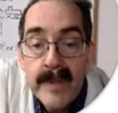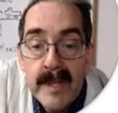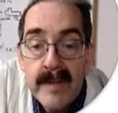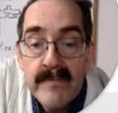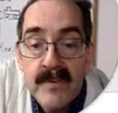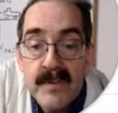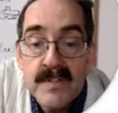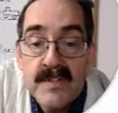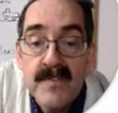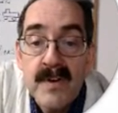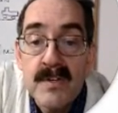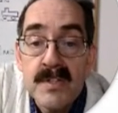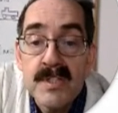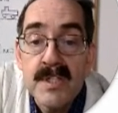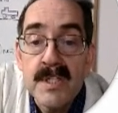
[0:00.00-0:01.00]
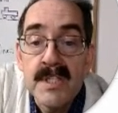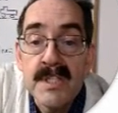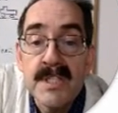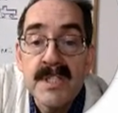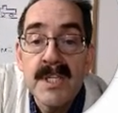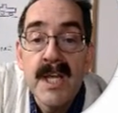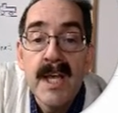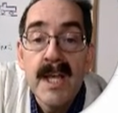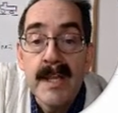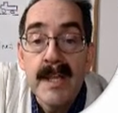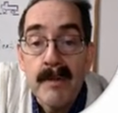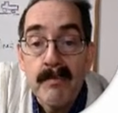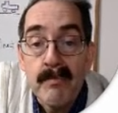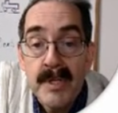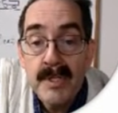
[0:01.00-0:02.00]
inverse functions,
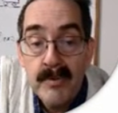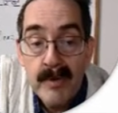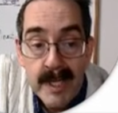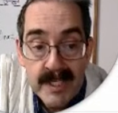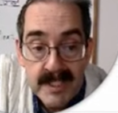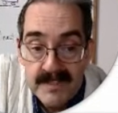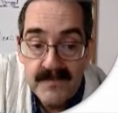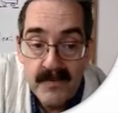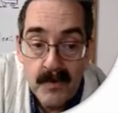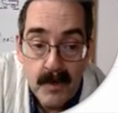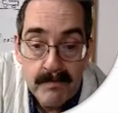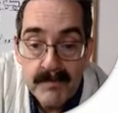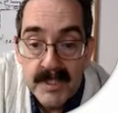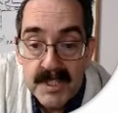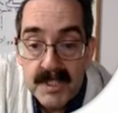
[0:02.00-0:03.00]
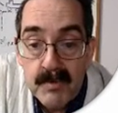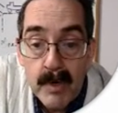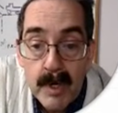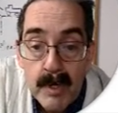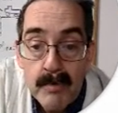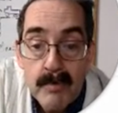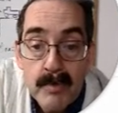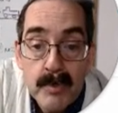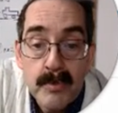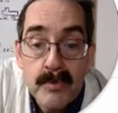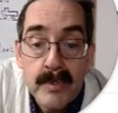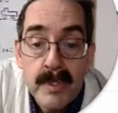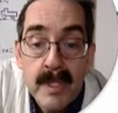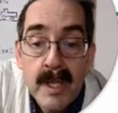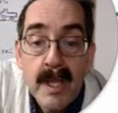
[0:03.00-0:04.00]
and then we transformed the square
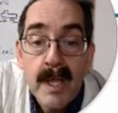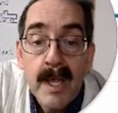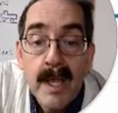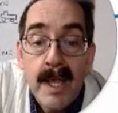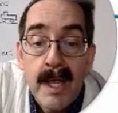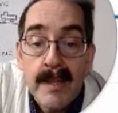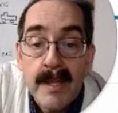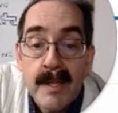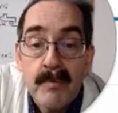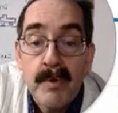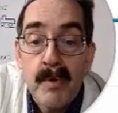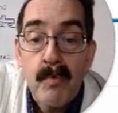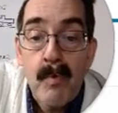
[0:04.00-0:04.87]
root, and then we